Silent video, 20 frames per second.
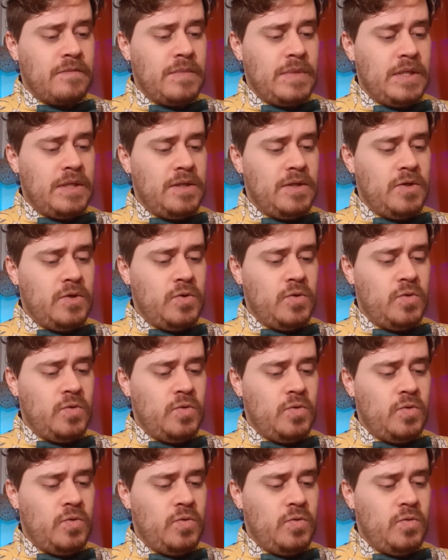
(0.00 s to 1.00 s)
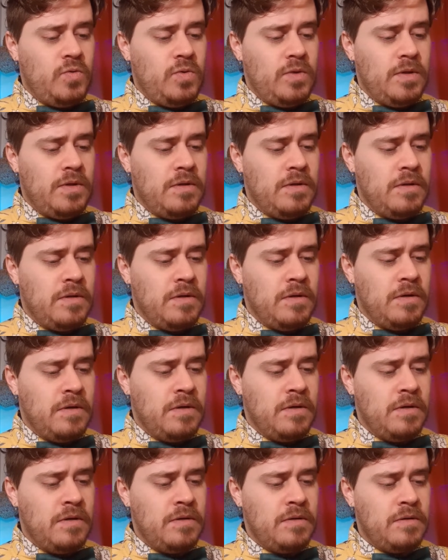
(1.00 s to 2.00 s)
you
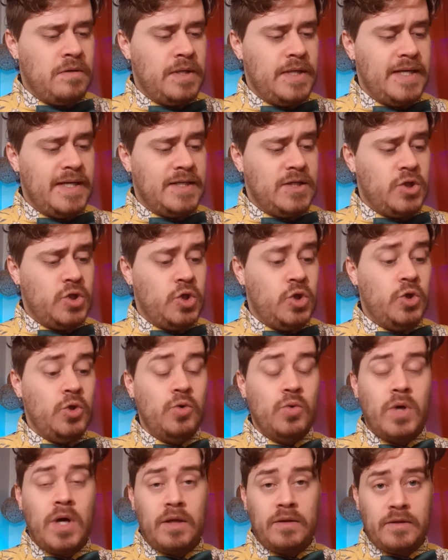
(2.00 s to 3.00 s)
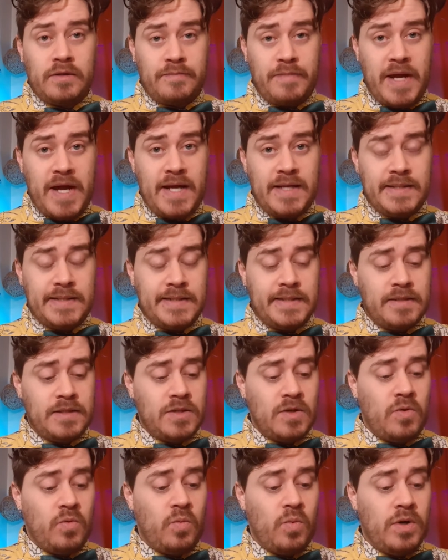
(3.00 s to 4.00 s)
get 2 colored bands,
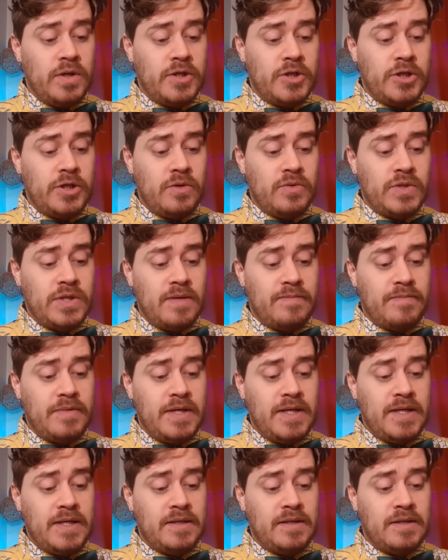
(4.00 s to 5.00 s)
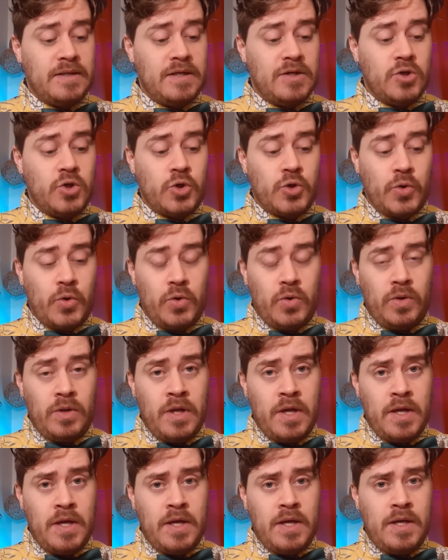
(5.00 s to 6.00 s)
so one shows up in control
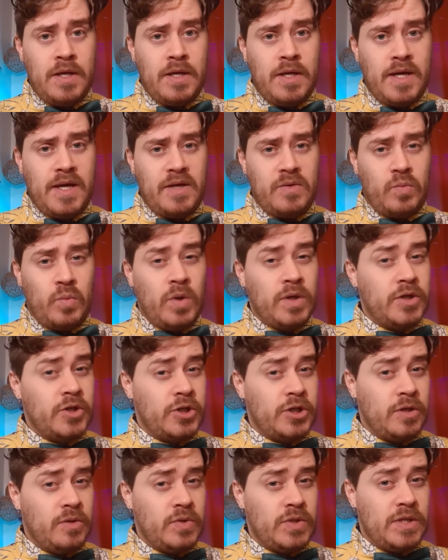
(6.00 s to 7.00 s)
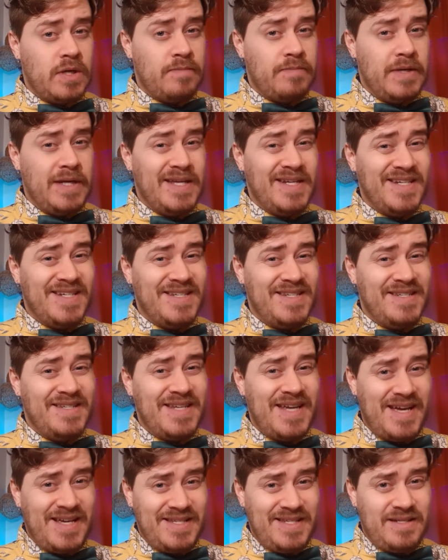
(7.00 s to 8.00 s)
and one shows up in
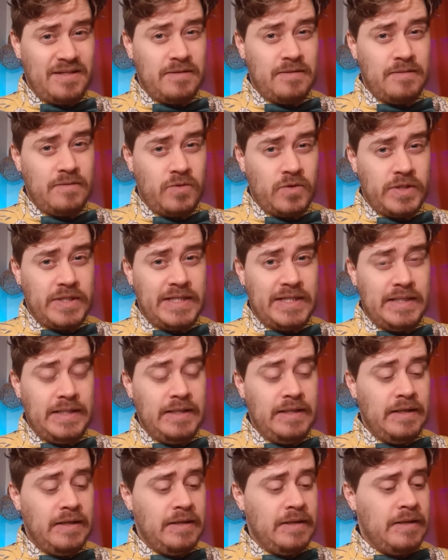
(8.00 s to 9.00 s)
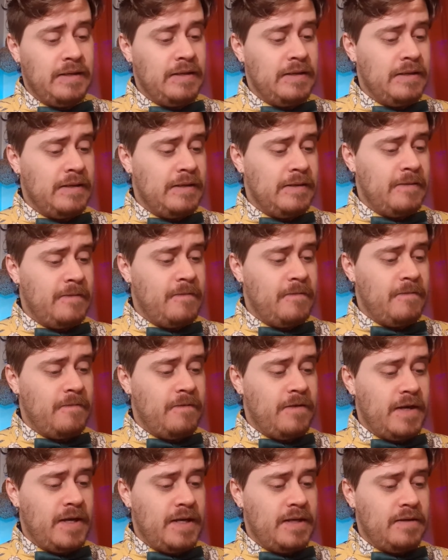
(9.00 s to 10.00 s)
test or T,
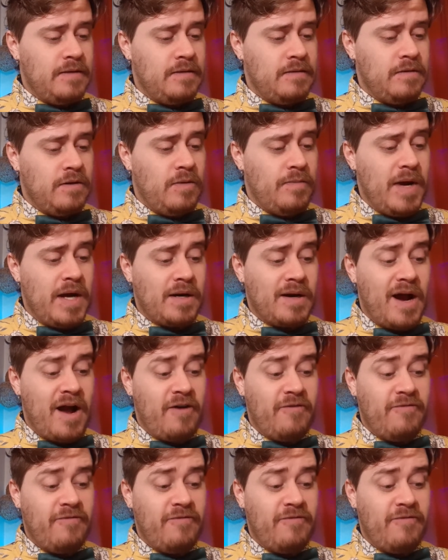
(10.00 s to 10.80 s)
then no matter how